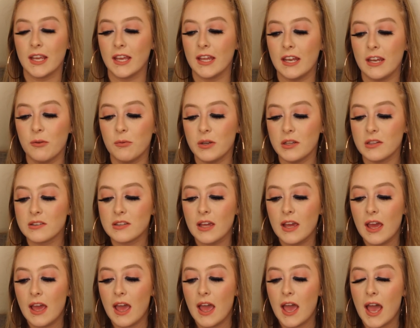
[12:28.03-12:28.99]
And
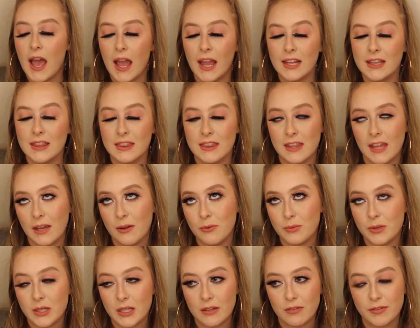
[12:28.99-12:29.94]
that
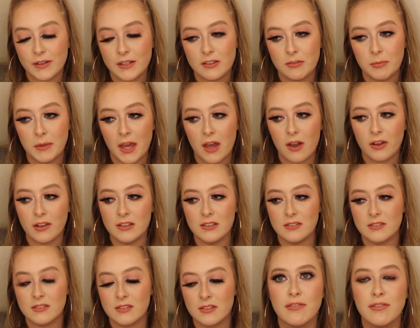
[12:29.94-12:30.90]
really freaked me out
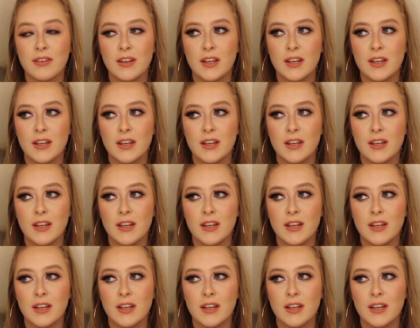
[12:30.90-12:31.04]
because